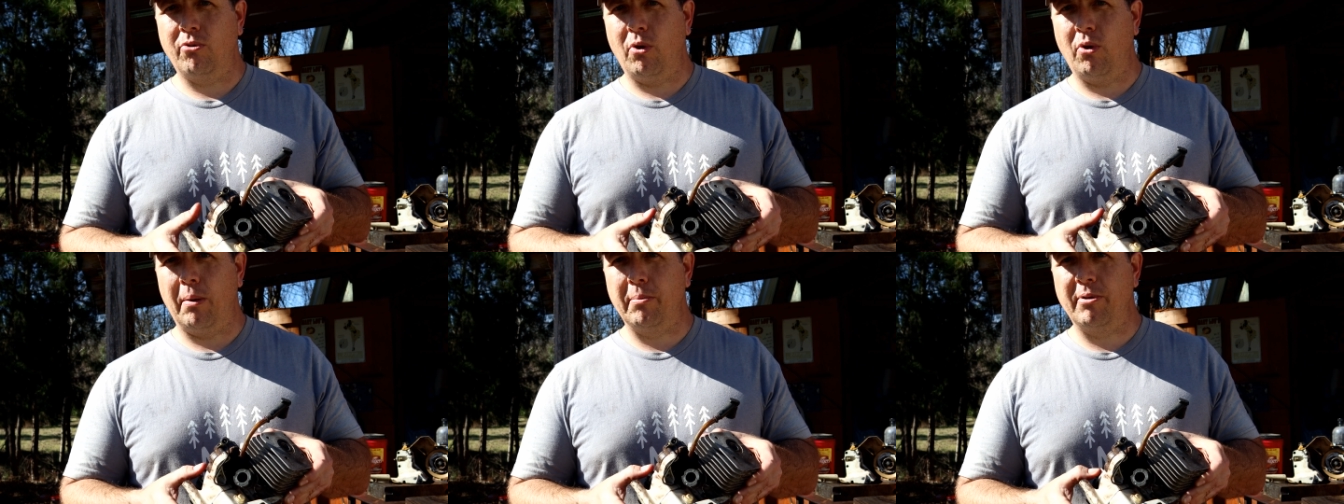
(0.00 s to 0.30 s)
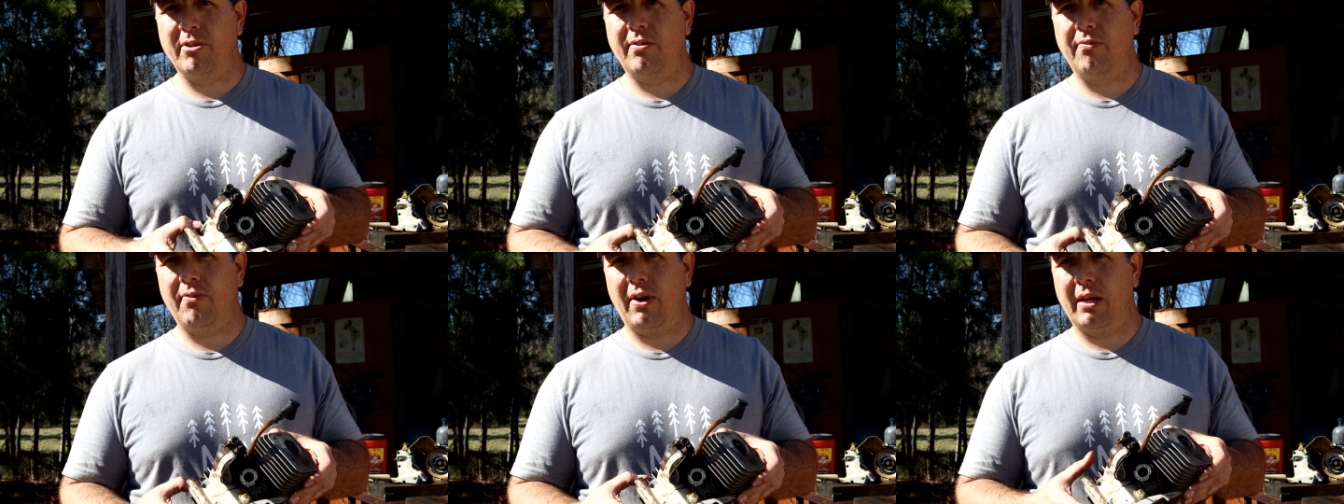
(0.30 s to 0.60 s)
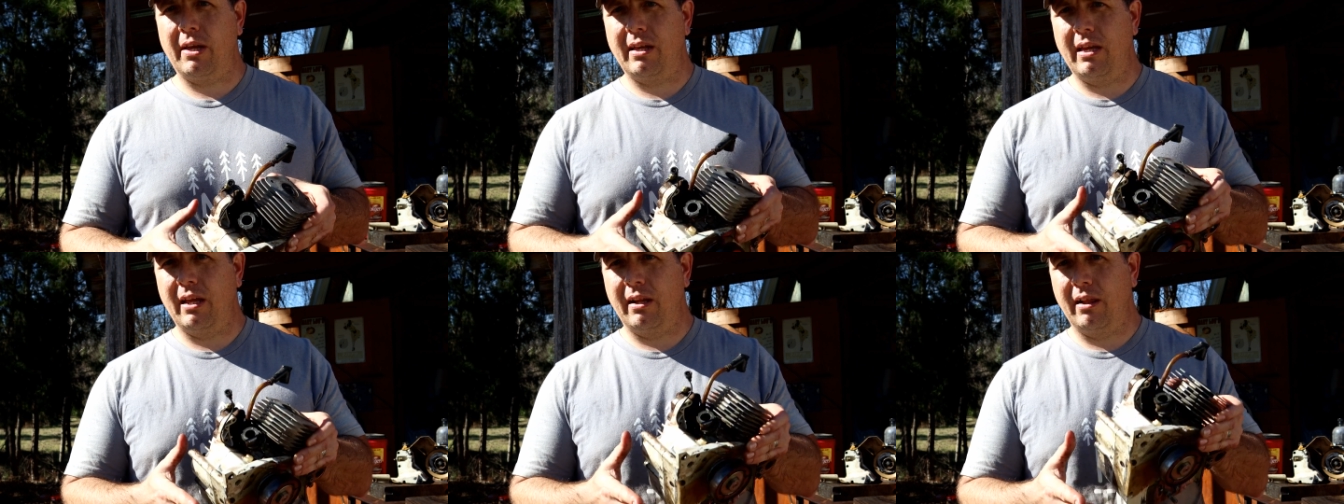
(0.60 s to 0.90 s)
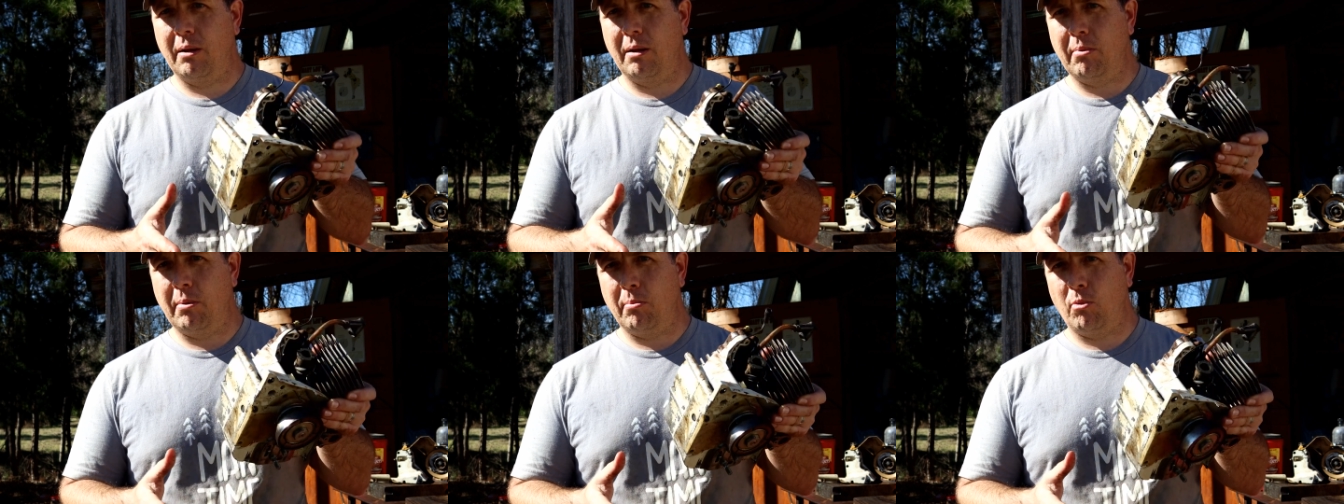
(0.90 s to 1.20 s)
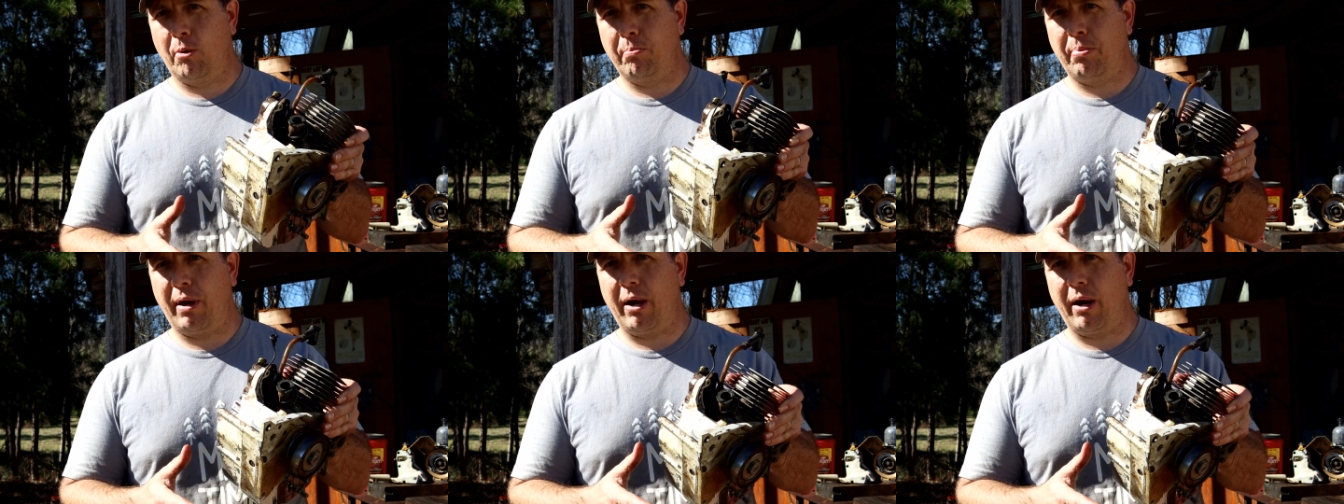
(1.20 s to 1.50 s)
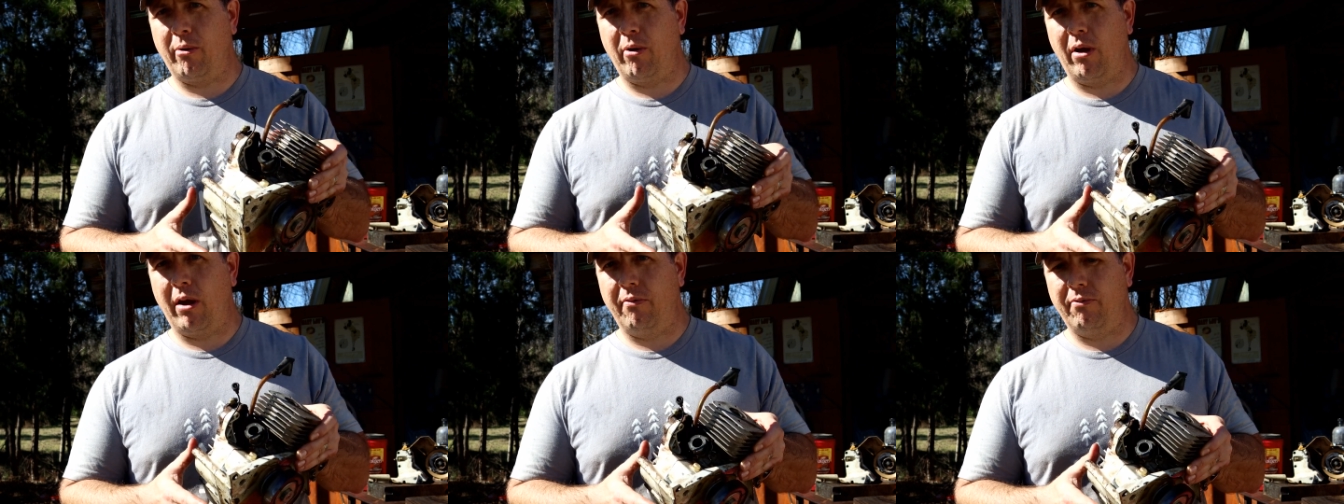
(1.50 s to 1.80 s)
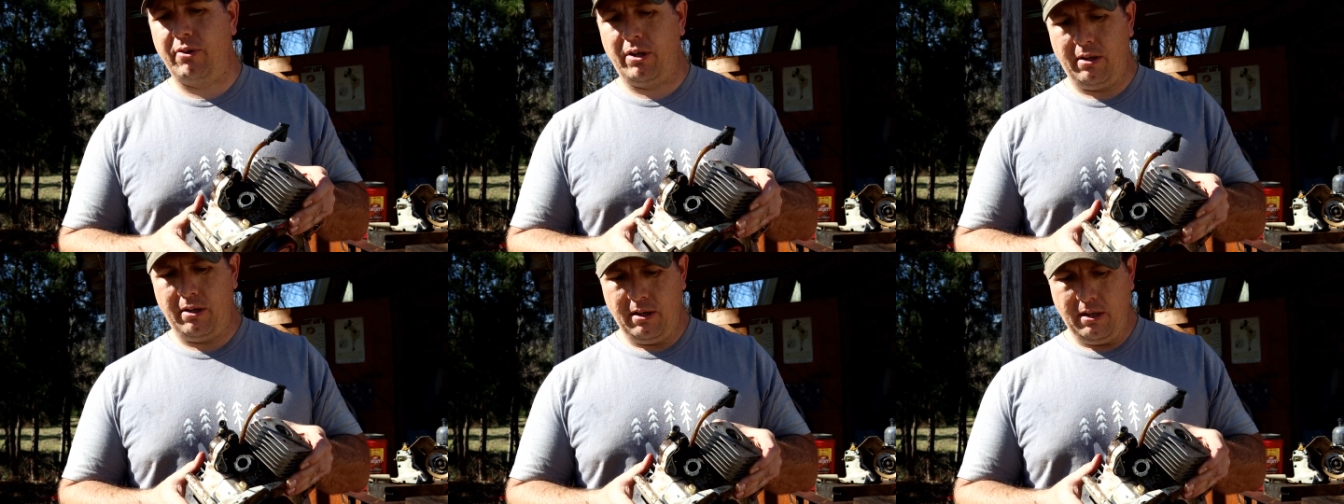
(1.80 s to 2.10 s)
So I'm gonna see if I can get a little bit more power
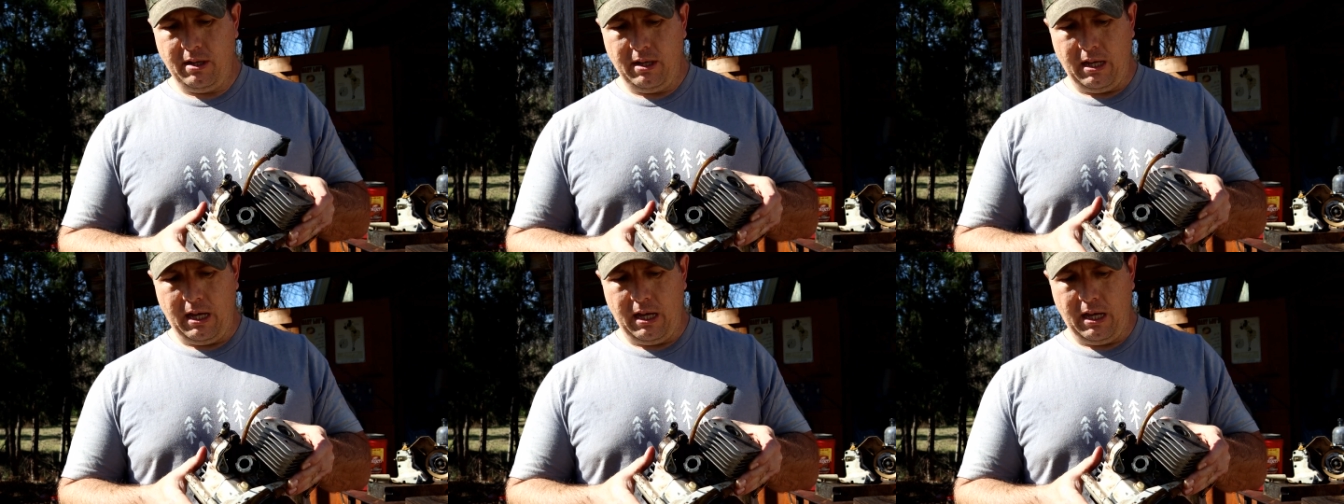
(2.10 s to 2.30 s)
out of it,